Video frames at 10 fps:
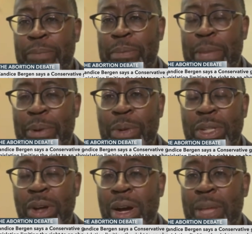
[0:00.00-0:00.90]
people
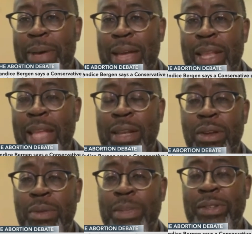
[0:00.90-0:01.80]
will talk about it. And, and
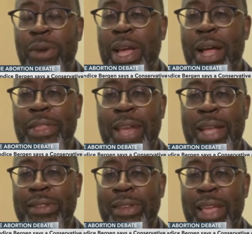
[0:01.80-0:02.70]
look, what's going on in the
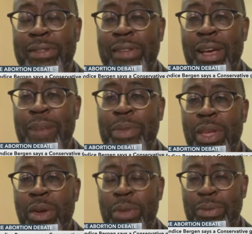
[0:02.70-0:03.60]
United States um,
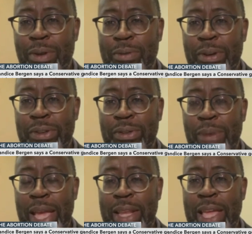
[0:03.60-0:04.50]
with Roe versus
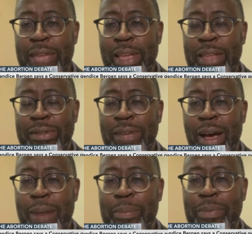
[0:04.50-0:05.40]
Wade is is
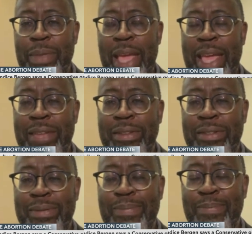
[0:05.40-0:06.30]
um,
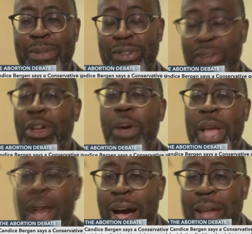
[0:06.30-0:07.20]
is still
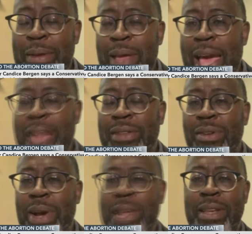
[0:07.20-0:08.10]
going on, and it's going to